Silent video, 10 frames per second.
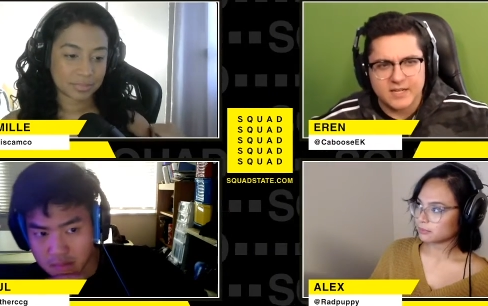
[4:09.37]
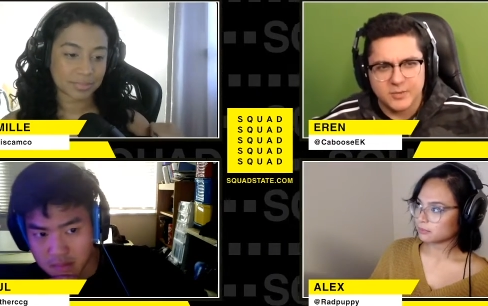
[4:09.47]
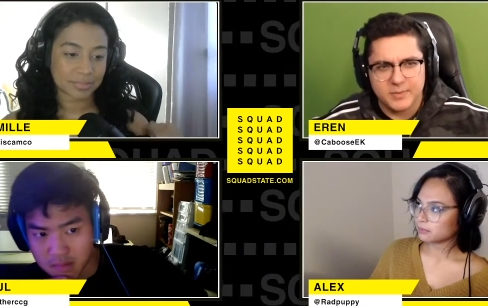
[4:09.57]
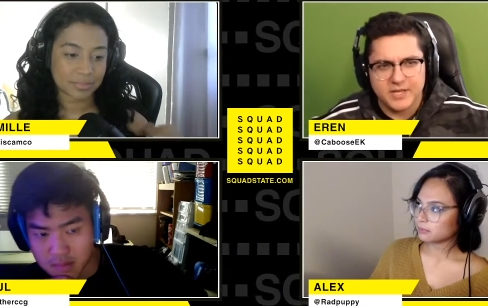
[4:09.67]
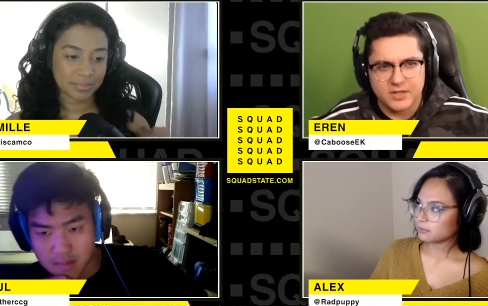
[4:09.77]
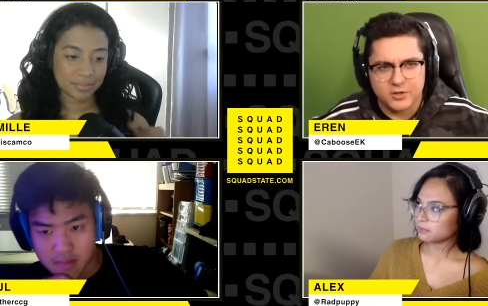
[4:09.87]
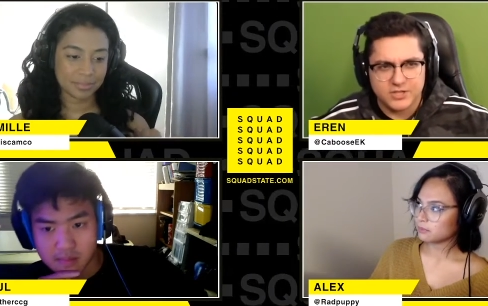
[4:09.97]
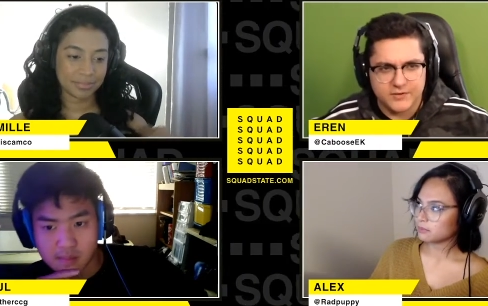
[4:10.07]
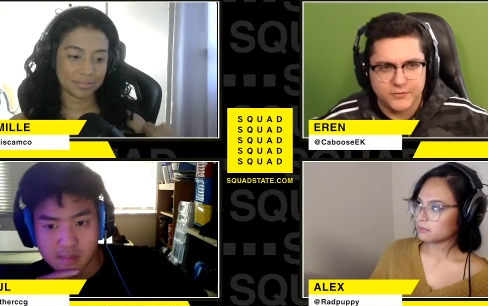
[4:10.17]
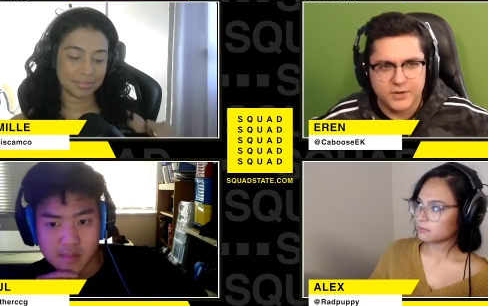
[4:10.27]
Speaker 1: it to be a
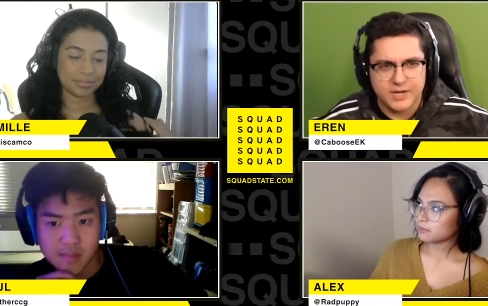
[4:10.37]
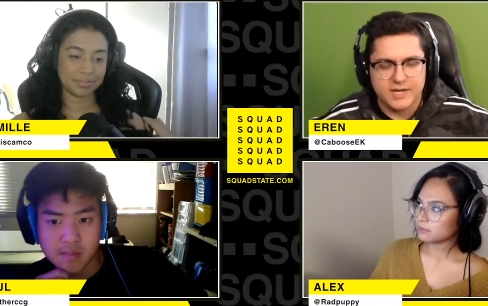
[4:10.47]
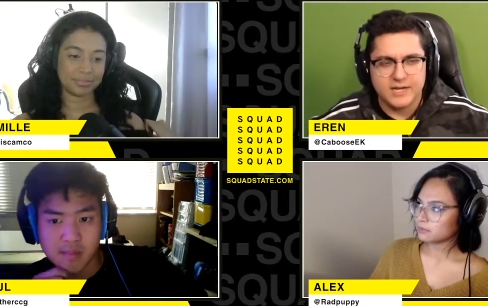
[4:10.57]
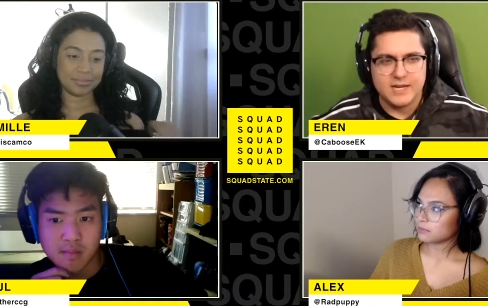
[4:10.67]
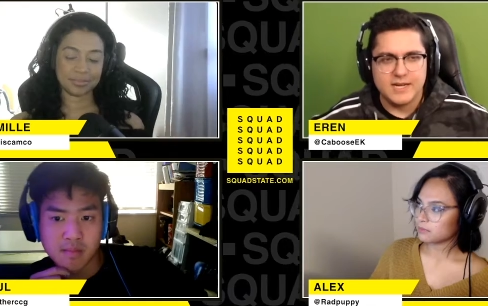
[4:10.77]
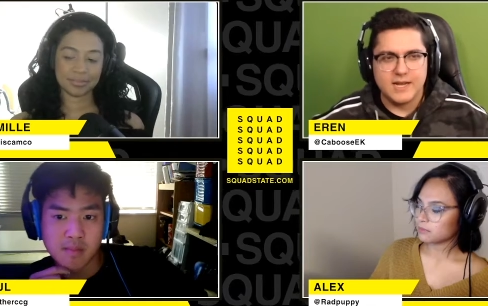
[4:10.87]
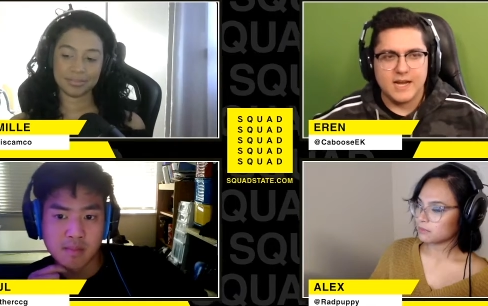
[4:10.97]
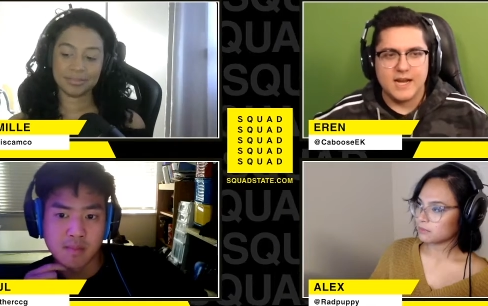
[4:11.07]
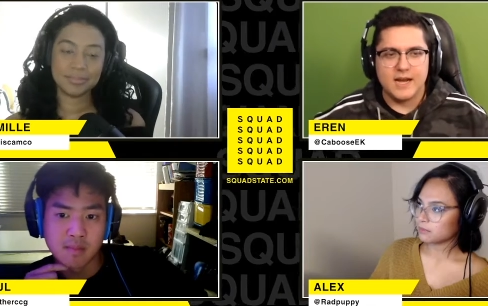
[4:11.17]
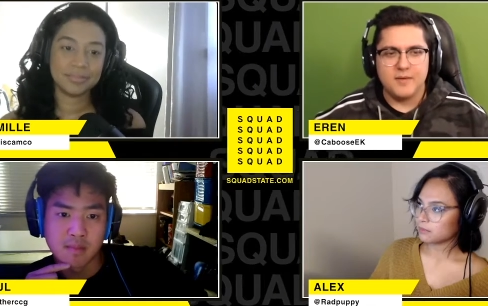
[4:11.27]
little different
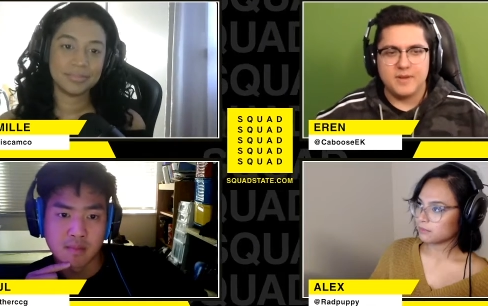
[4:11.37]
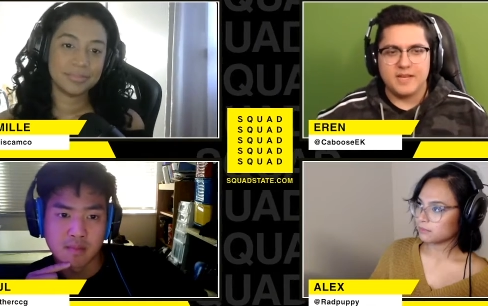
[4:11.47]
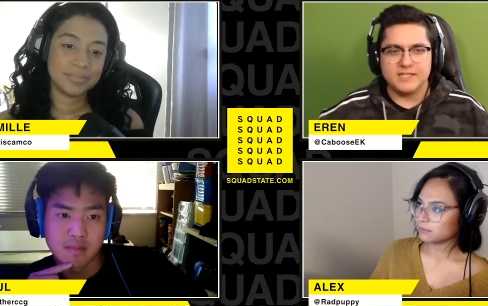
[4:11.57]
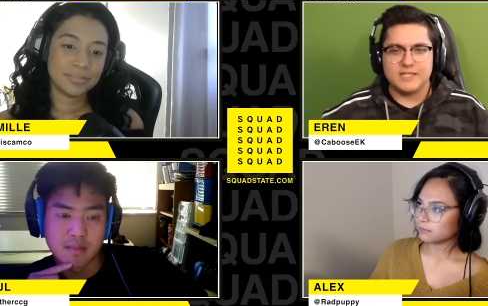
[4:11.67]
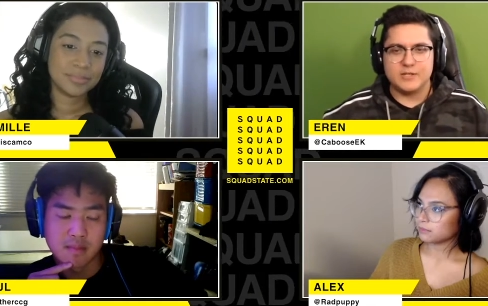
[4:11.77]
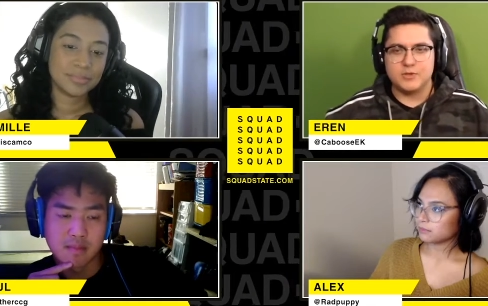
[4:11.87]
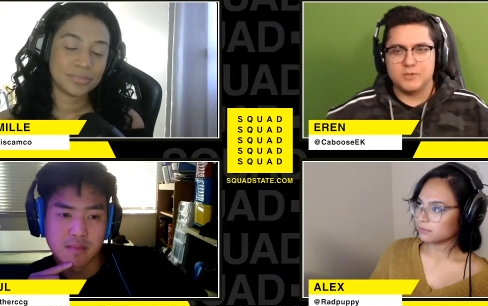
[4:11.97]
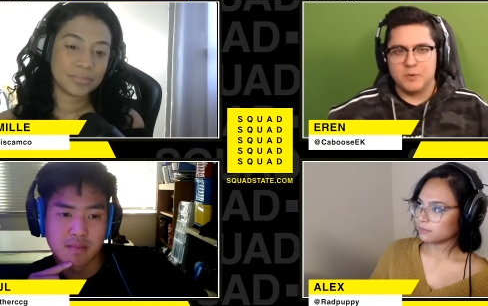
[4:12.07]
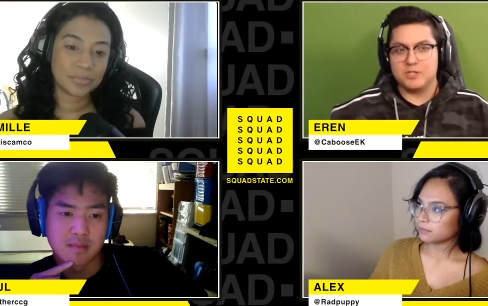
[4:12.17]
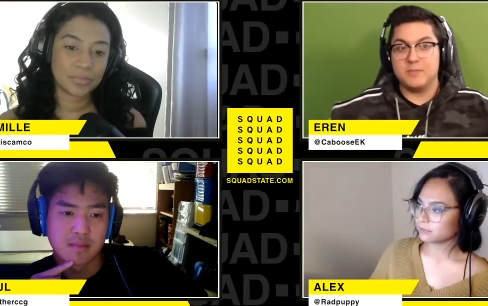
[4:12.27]
because this
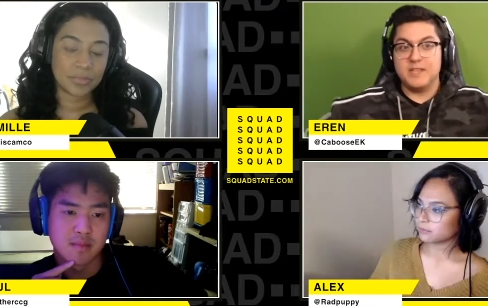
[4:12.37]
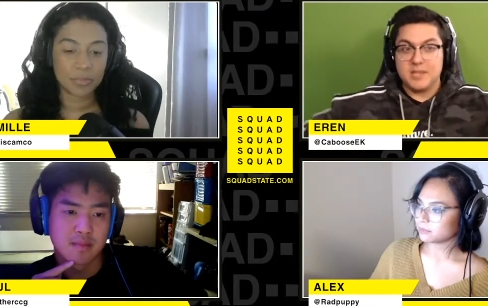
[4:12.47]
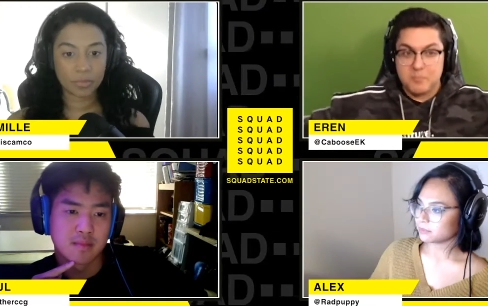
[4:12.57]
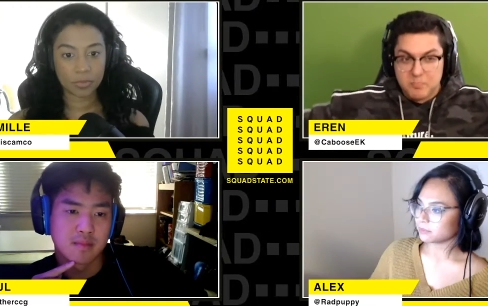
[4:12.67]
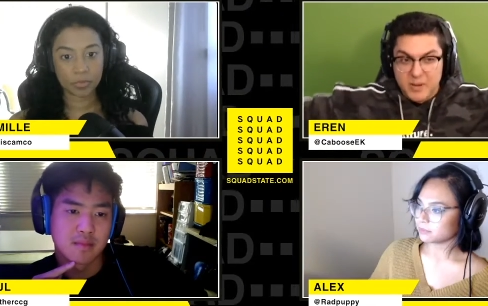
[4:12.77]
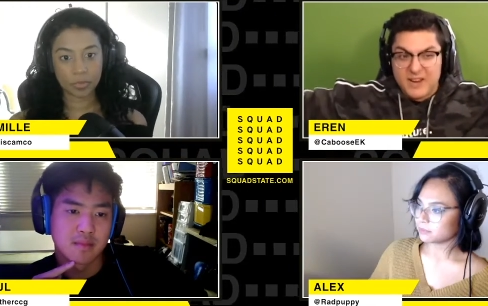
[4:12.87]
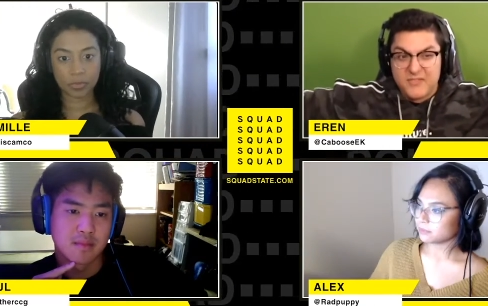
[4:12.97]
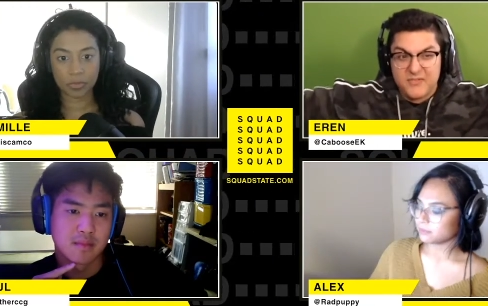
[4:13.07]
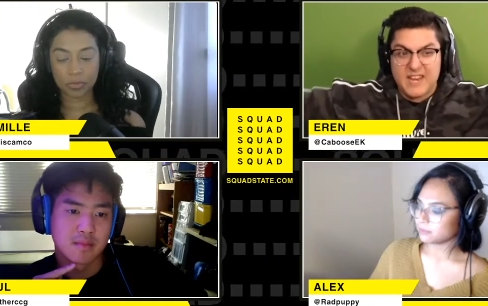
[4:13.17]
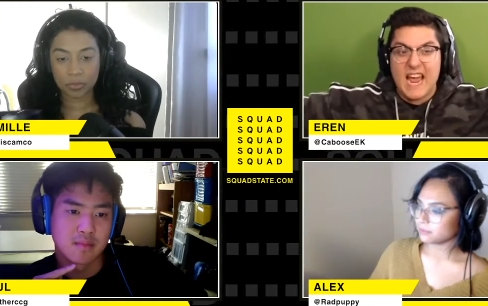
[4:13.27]
was supposed to be the
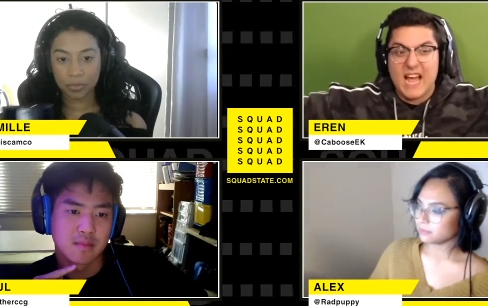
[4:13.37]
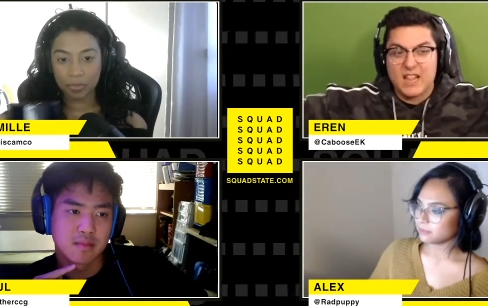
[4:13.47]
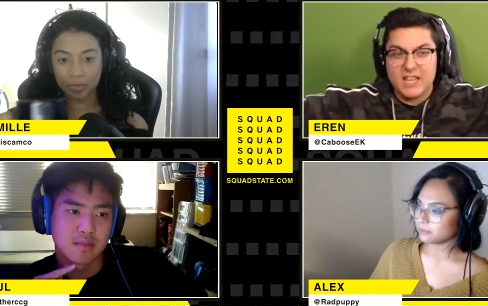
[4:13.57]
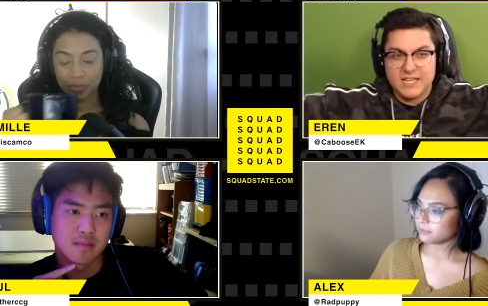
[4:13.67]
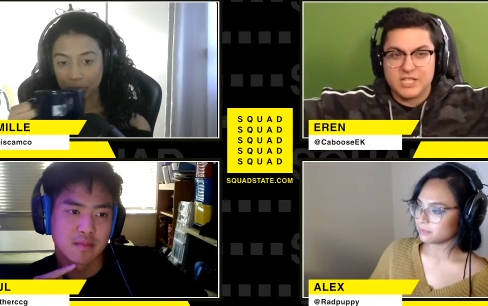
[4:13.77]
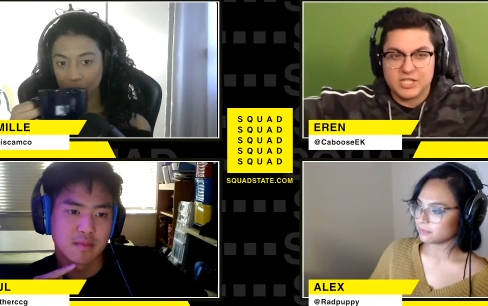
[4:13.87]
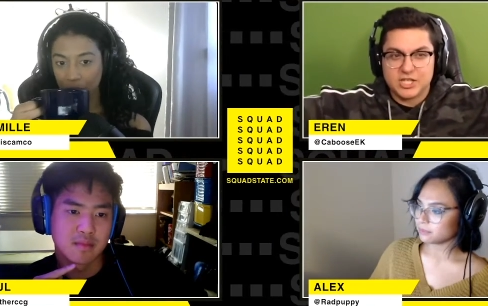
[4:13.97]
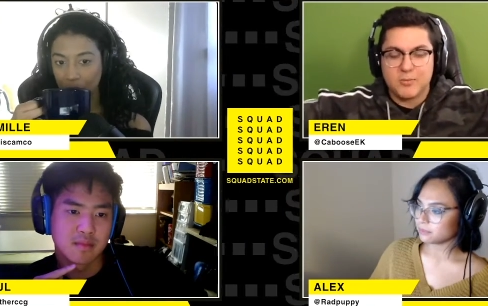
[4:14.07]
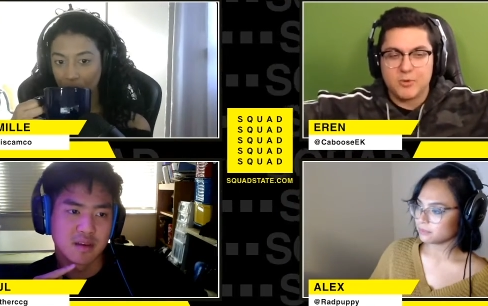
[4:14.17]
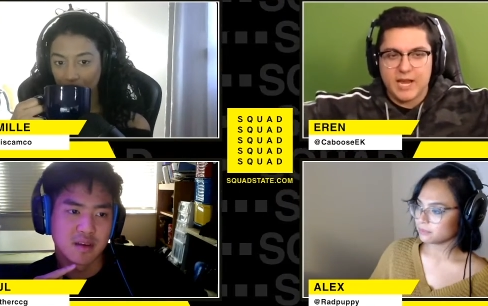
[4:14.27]
big finale to
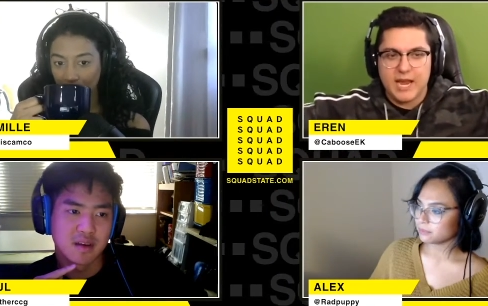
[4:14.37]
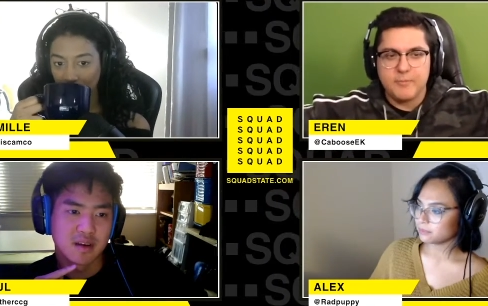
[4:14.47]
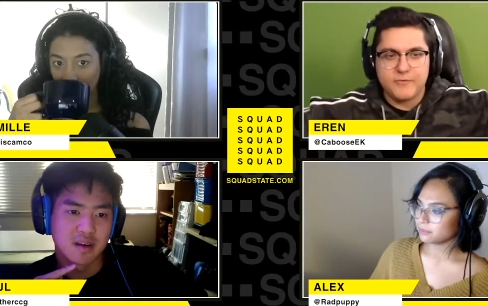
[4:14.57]
Summer Game